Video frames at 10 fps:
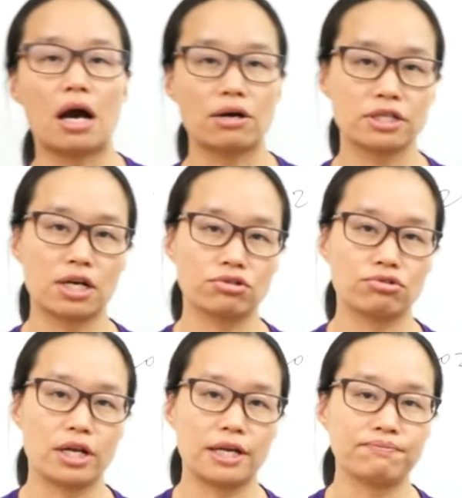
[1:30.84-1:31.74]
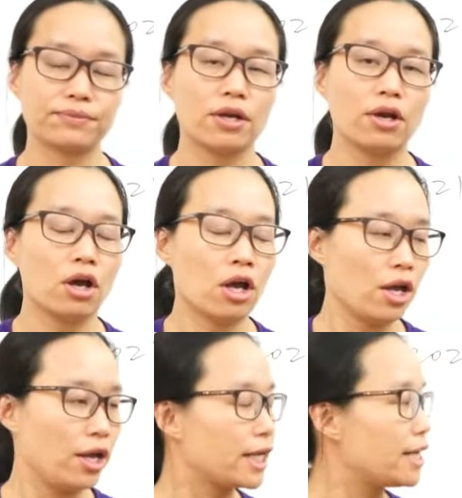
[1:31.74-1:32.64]
Outside Australia.
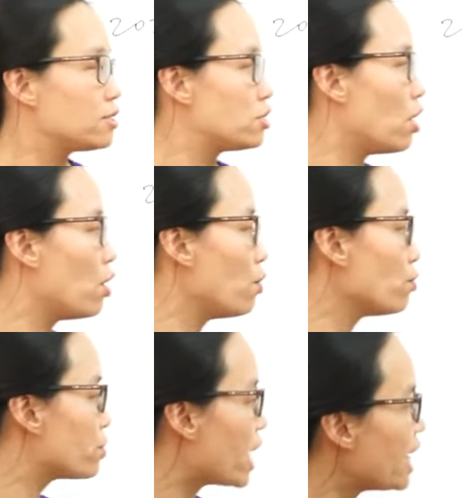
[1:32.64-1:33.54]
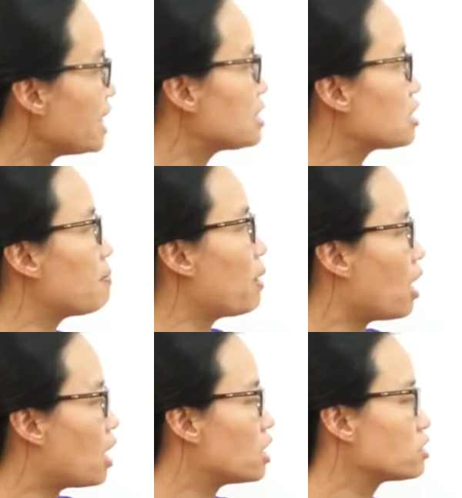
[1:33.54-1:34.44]
Okay, so that is the
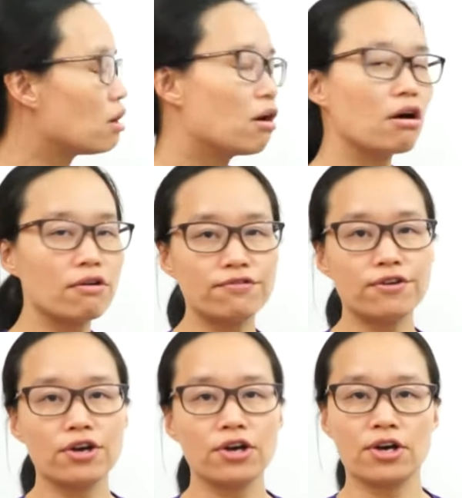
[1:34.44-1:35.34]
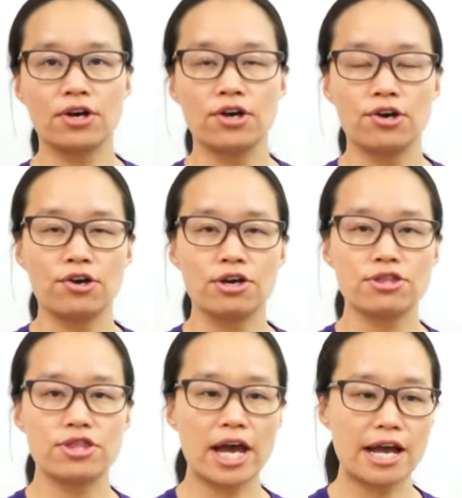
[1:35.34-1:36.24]
part of
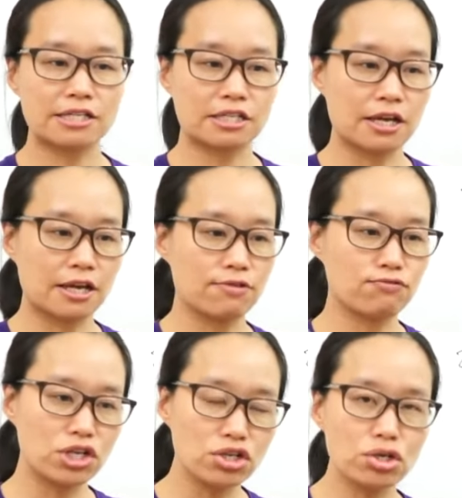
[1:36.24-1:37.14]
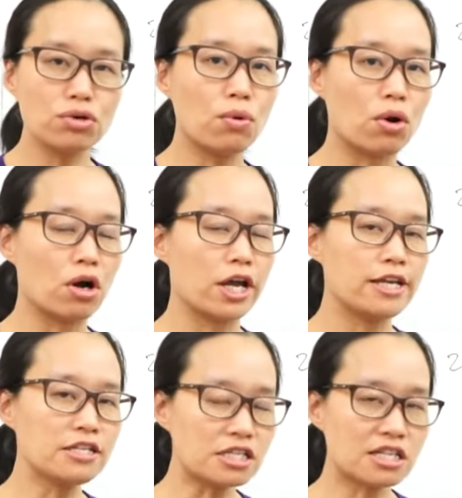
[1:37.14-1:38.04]
that renewal.
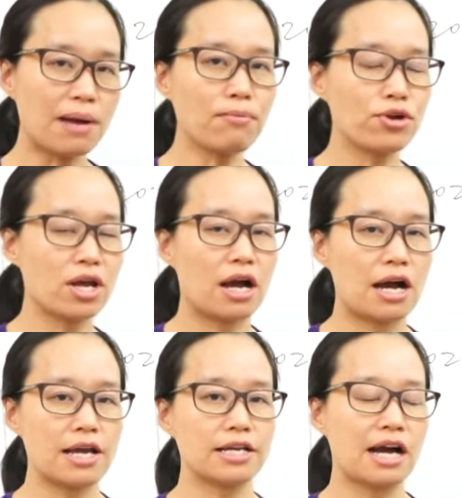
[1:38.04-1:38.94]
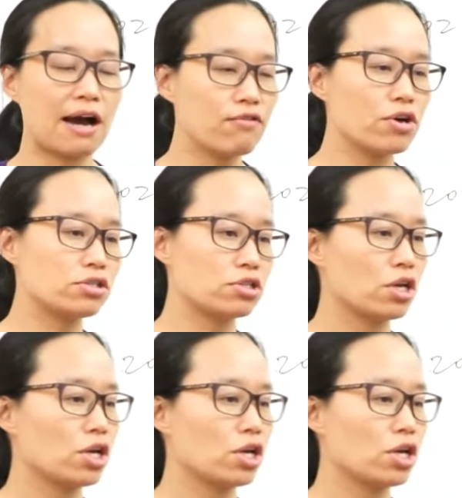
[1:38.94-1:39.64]
In summary, I covered